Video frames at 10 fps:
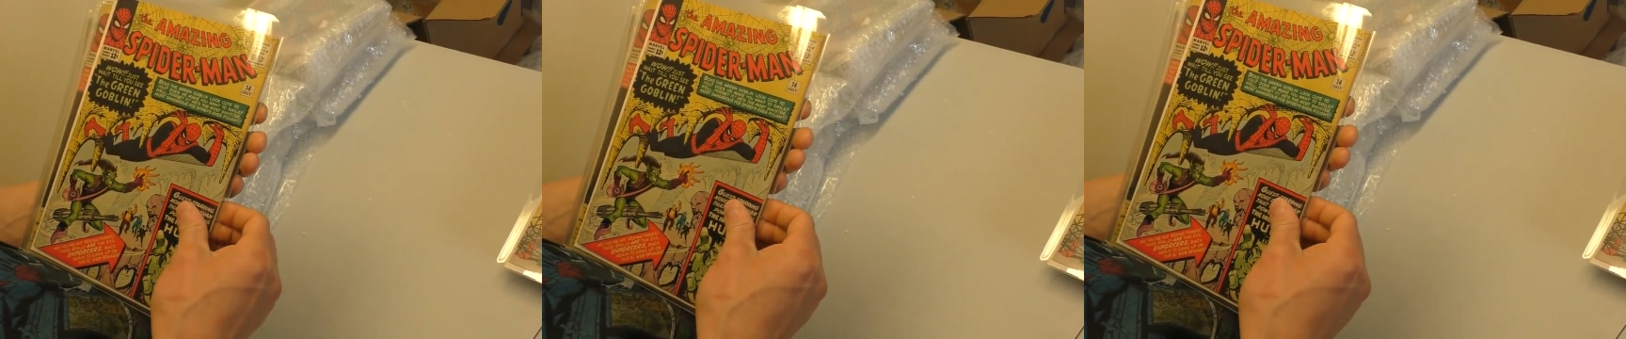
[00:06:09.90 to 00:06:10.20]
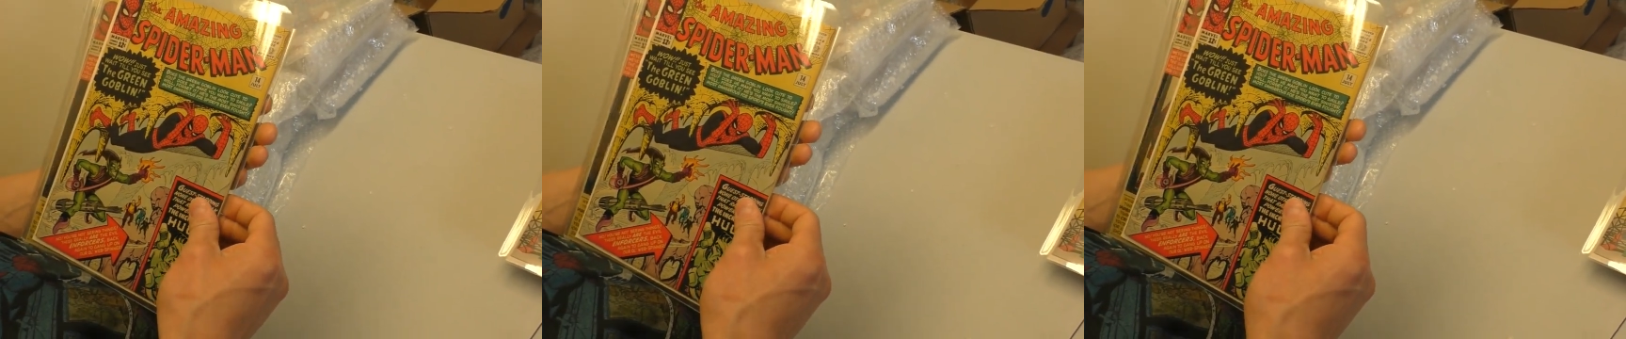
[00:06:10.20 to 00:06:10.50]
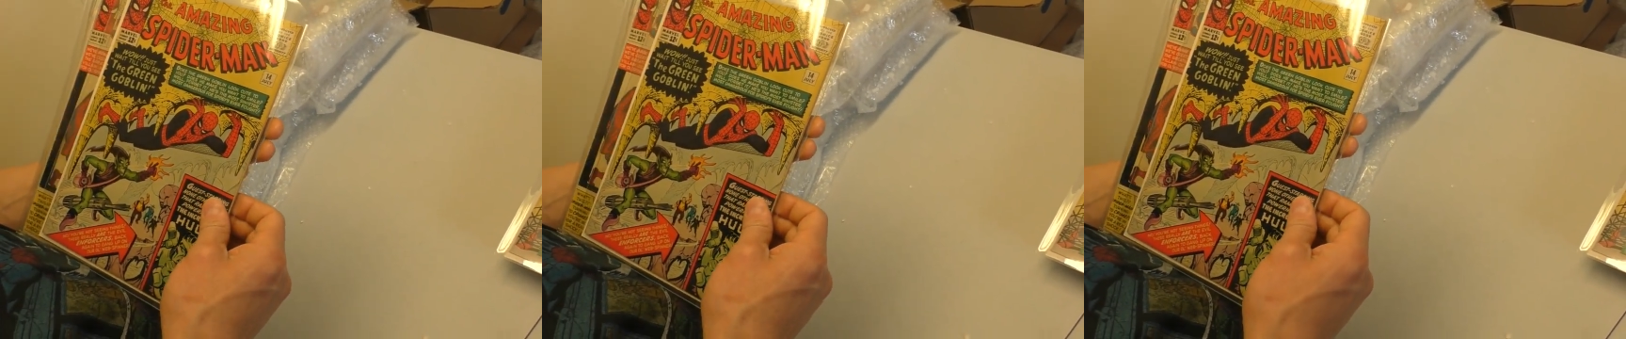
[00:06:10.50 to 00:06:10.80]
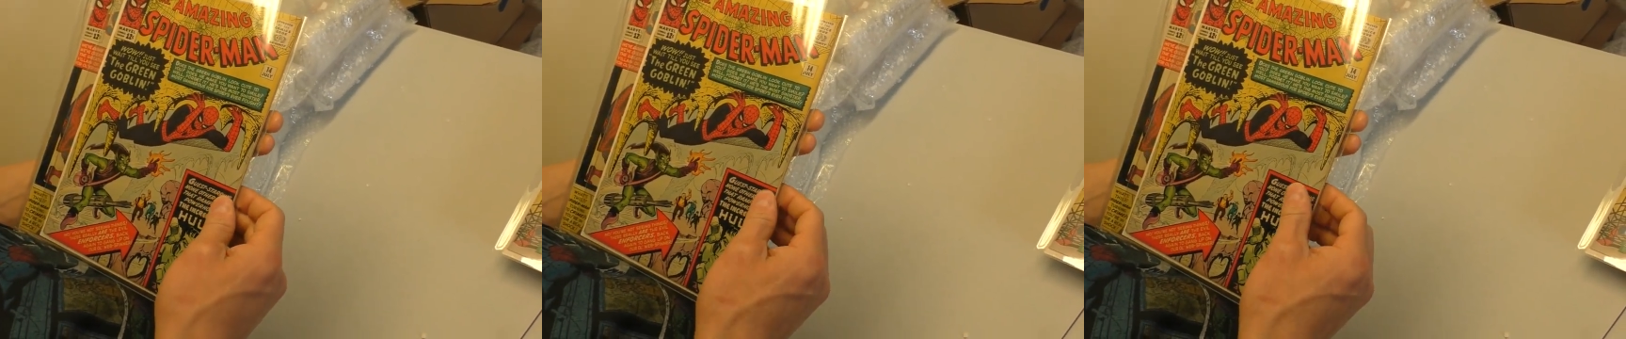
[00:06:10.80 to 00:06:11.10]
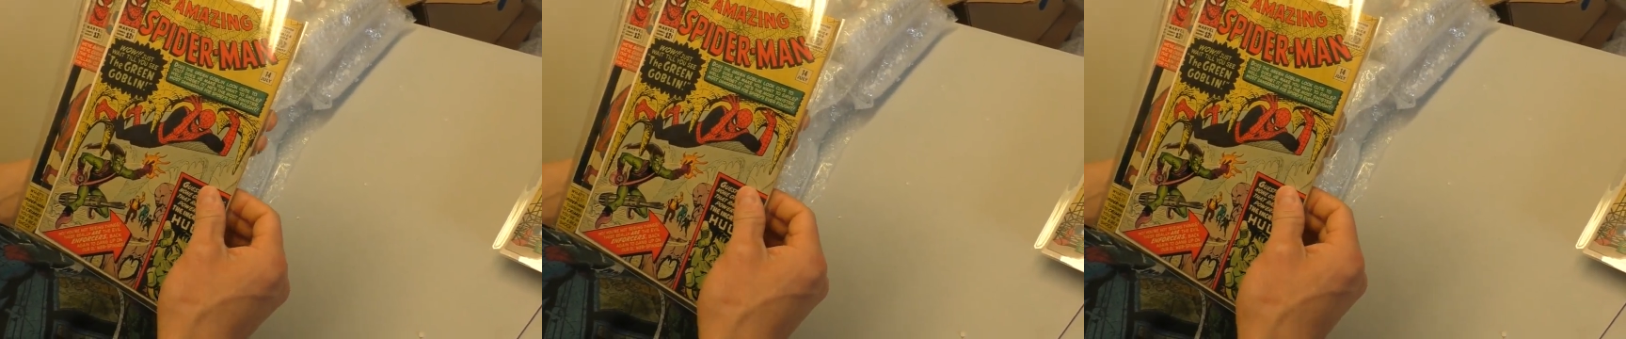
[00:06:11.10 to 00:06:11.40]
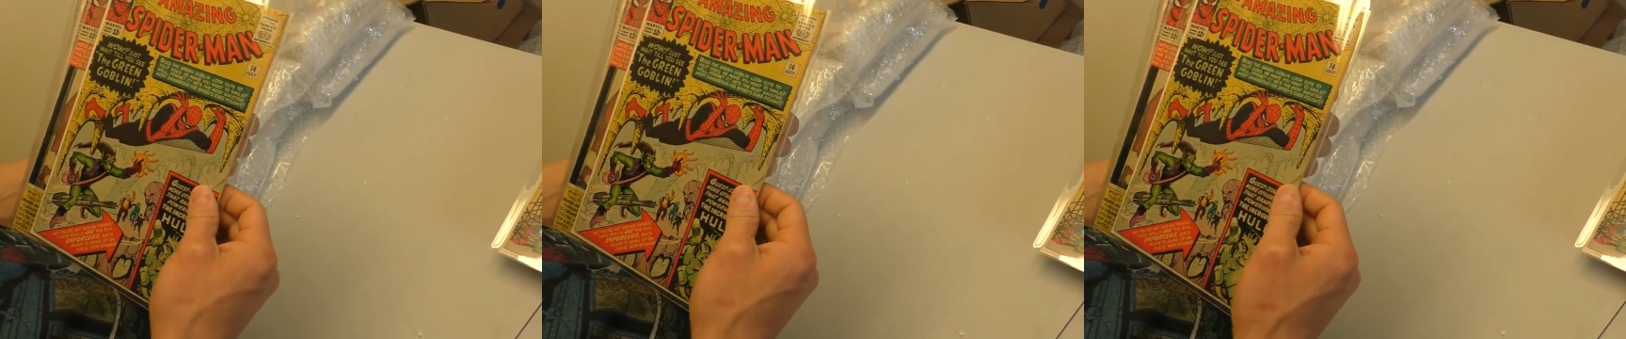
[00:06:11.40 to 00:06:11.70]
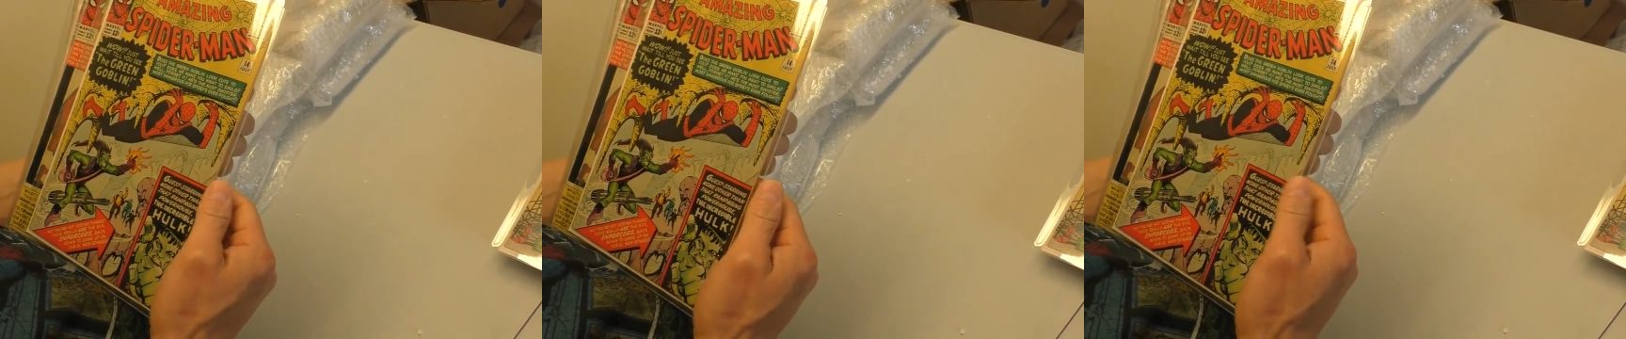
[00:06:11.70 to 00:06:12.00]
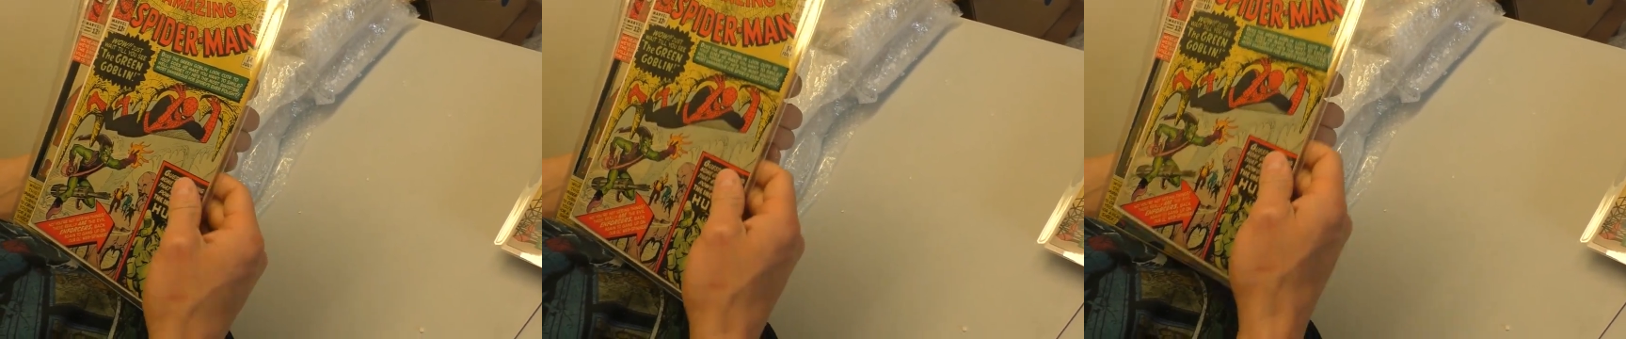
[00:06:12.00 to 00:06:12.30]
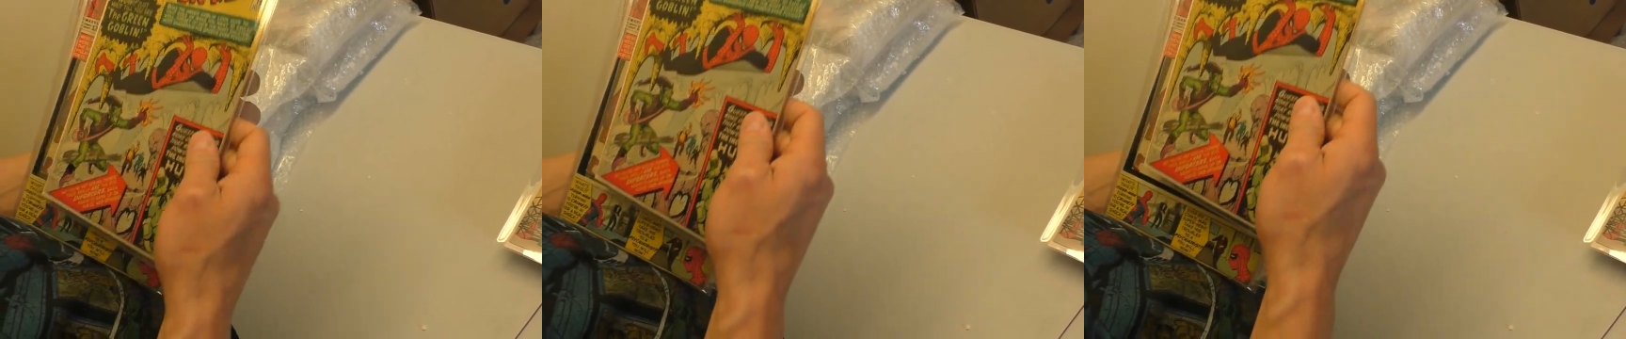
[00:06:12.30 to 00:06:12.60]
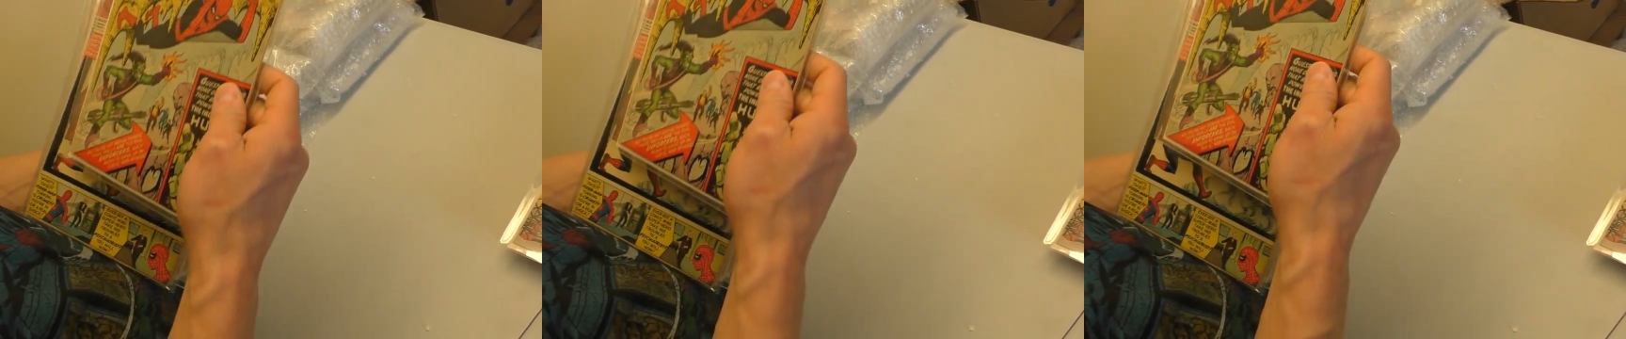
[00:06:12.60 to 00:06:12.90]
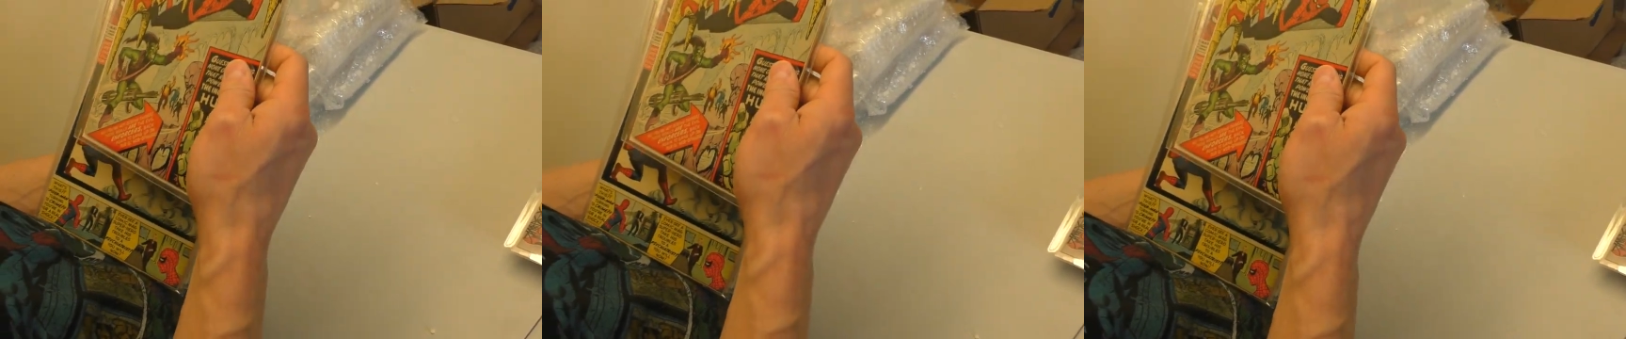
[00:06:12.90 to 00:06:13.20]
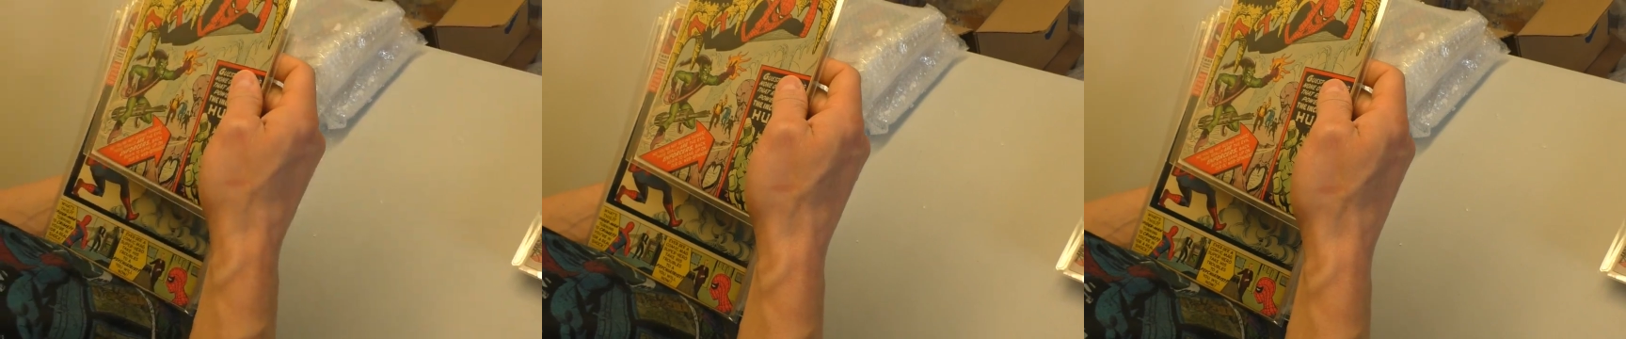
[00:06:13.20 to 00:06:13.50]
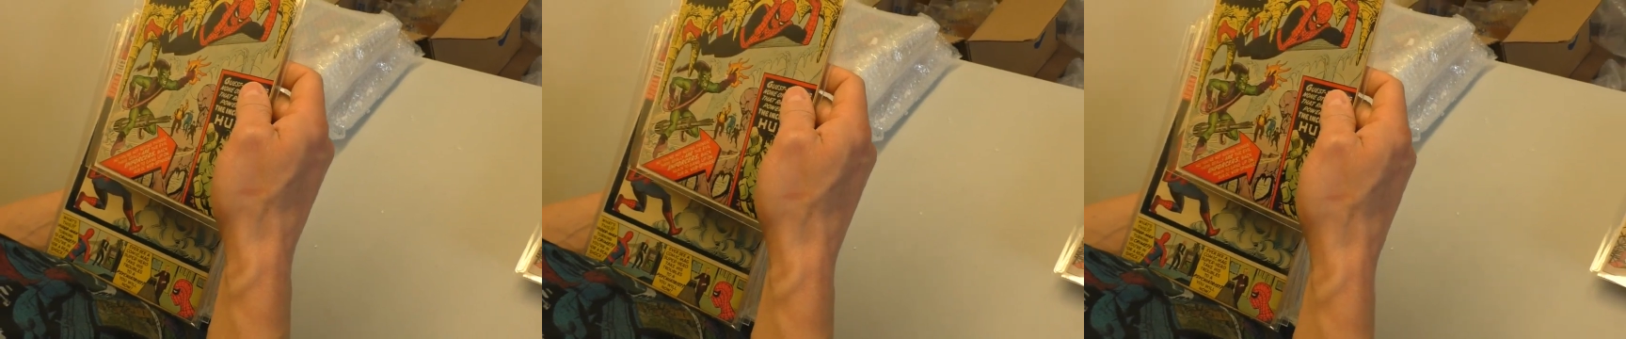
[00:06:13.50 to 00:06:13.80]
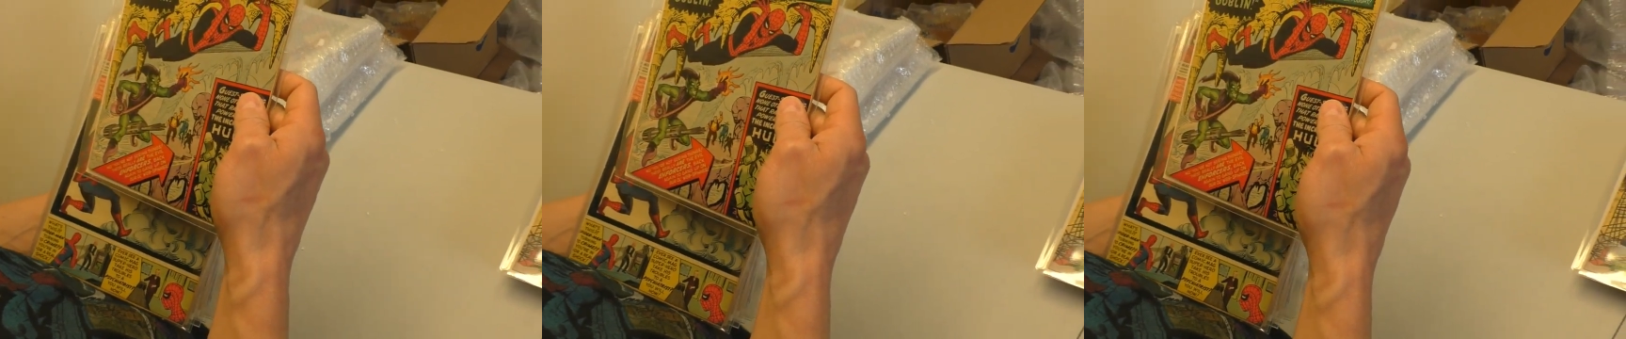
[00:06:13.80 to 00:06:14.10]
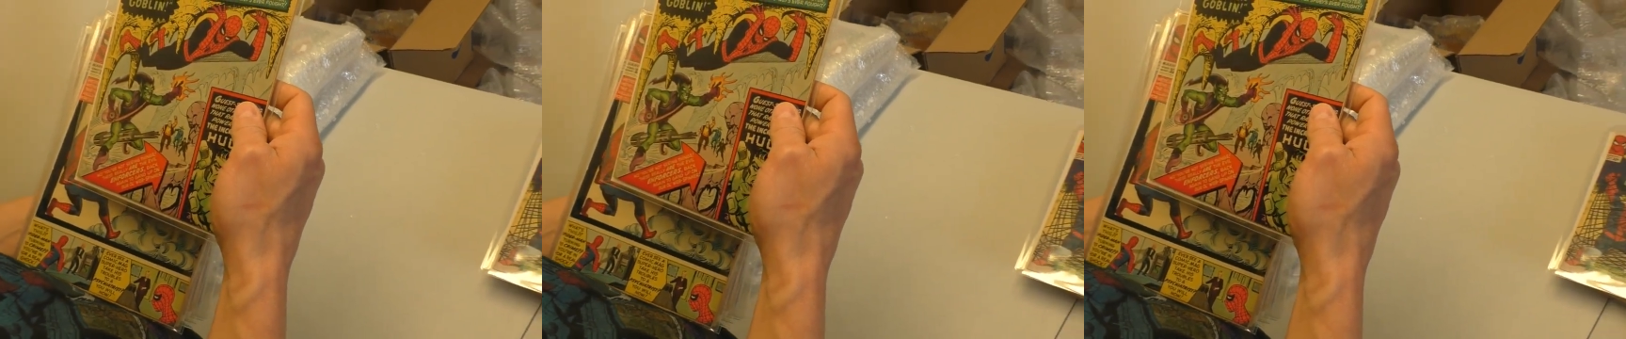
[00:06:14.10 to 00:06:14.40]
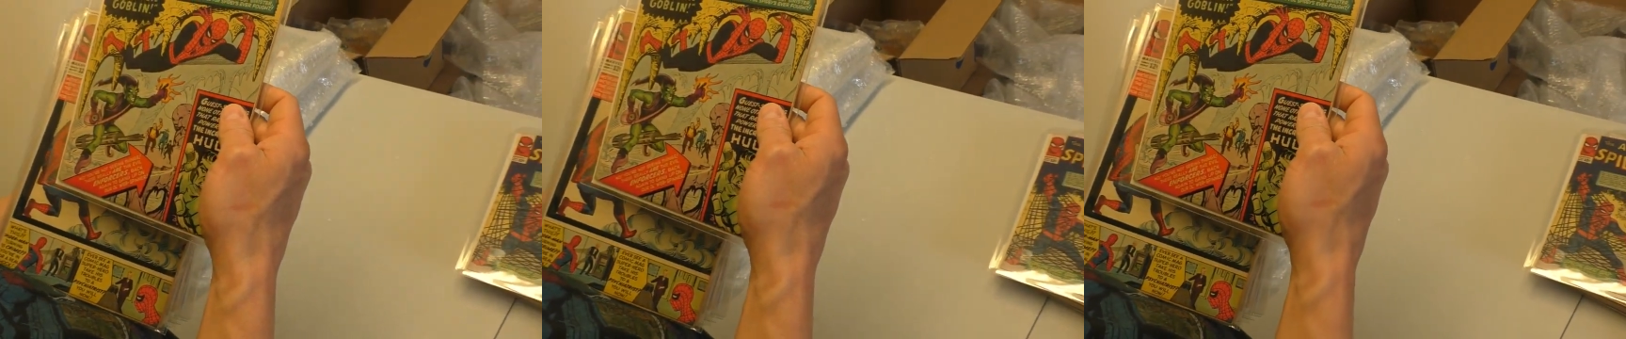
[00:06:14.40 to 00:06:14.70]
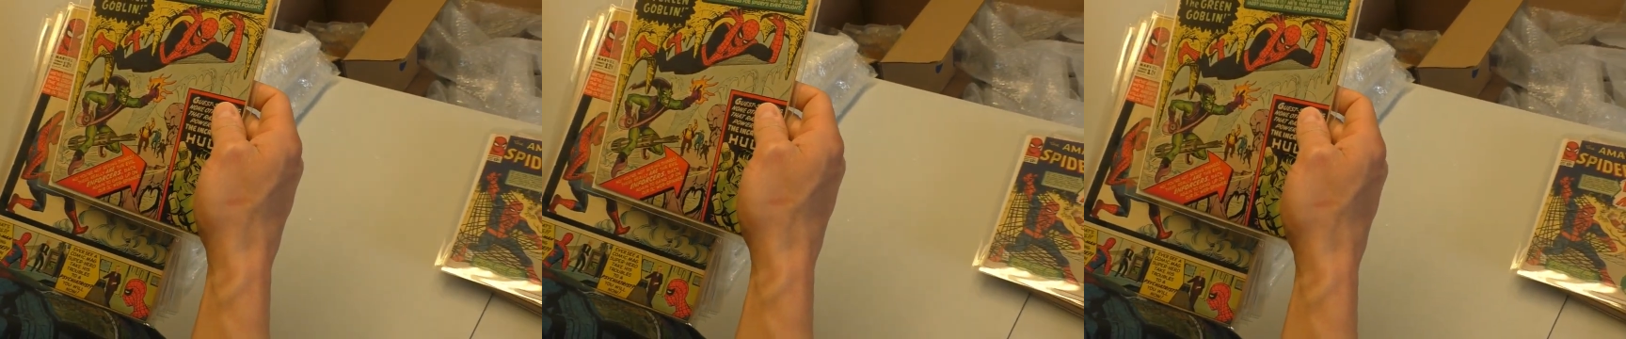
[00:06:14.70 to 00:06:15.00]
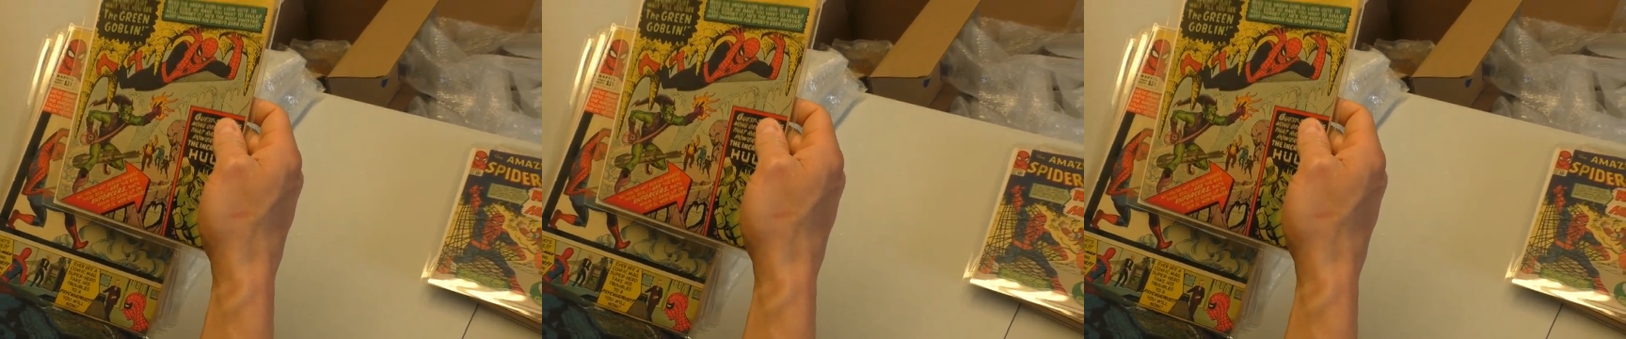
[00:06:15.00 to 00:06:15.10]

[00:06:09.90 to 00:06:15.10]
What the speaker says: [unreadable: no face in view]